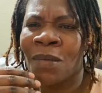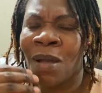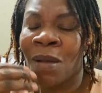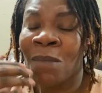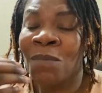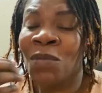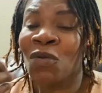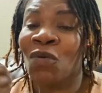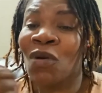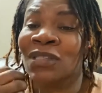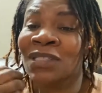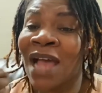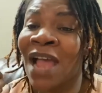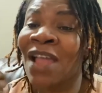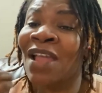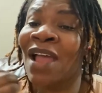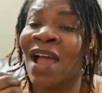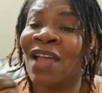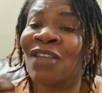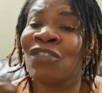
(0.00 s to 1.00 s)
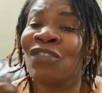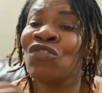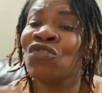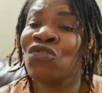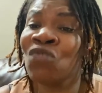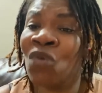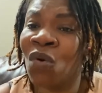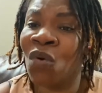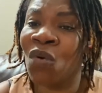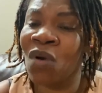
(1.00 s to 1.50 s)
because I
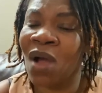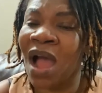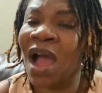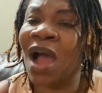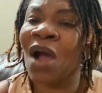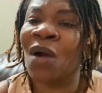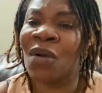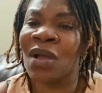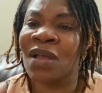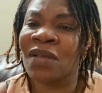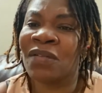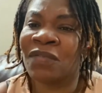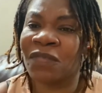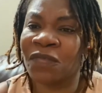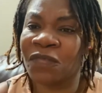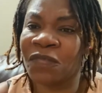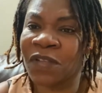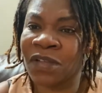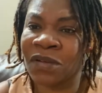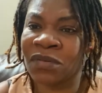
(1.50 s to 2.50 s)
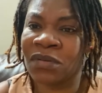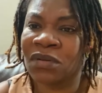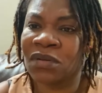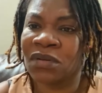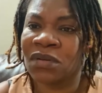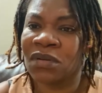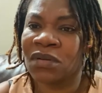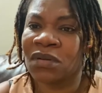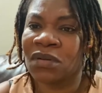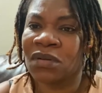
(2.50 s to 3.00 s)
know how it feel,
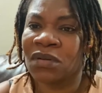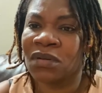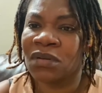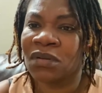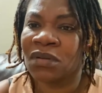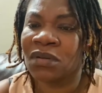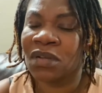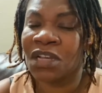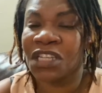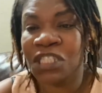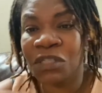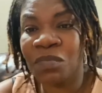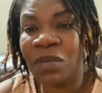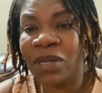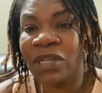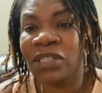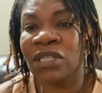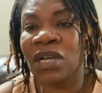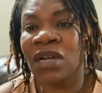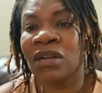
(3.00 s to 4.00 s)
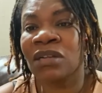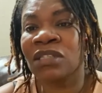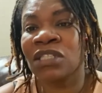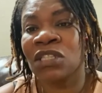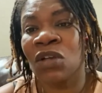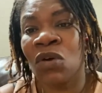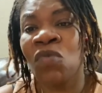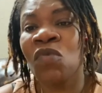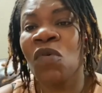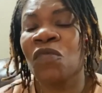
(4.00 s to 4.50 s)
especially as
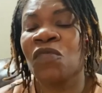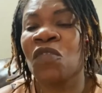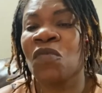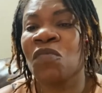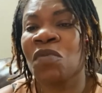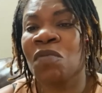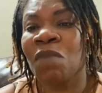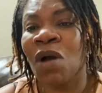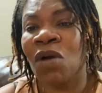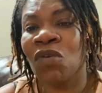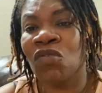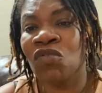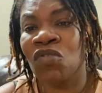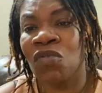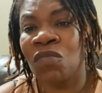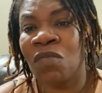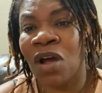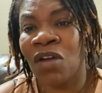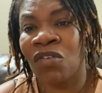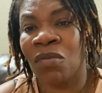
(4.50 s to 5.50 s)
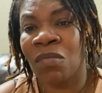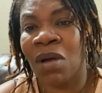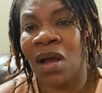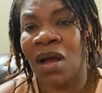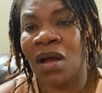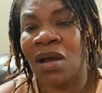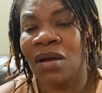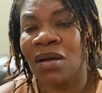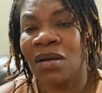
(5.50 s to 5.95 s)
I go for the back room, Hanoma.